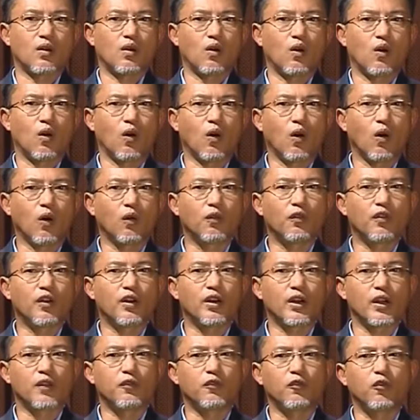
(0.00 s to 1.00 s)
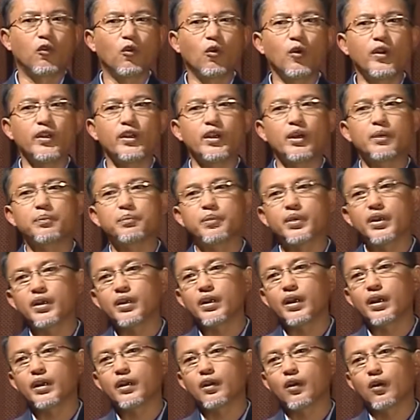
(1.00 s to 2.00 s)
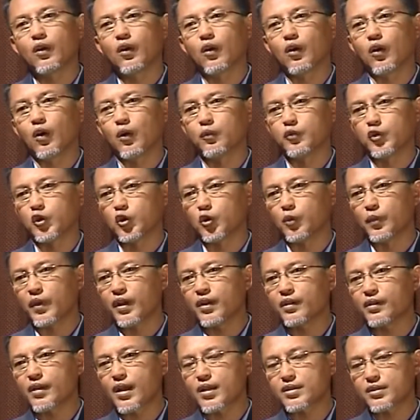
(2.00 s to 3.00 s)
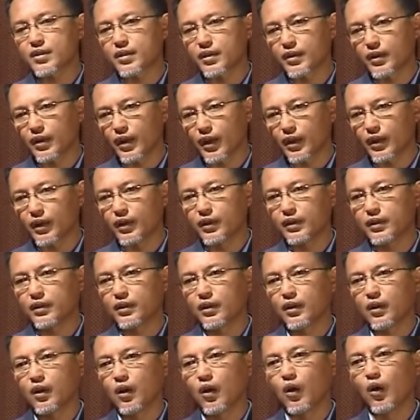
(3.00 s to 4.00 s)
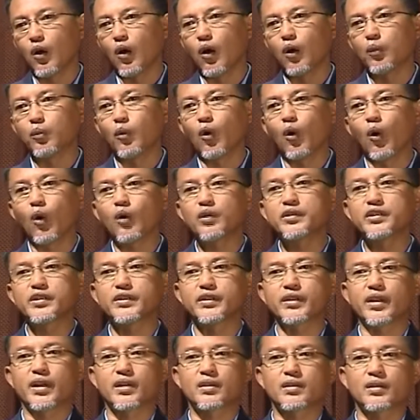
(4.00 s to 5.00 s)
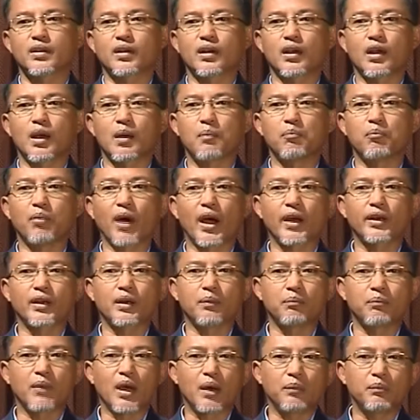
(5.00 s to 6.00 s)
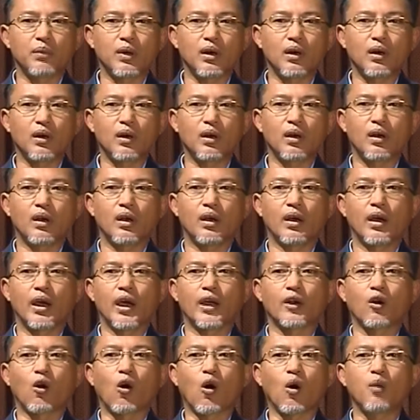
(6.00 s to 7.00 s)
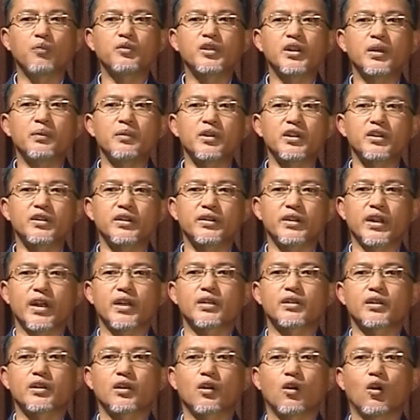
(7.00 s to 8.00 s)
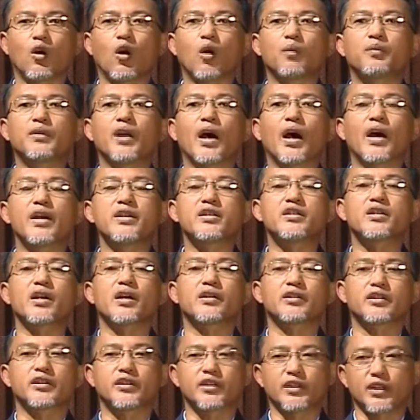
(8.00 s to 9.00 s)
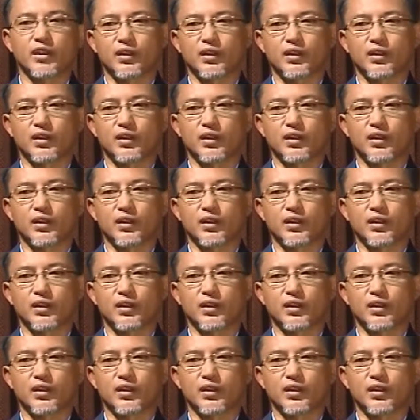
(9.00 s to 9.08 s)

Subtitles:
over a 4-year period of human rights record of all states by the member and observer states of the HRC.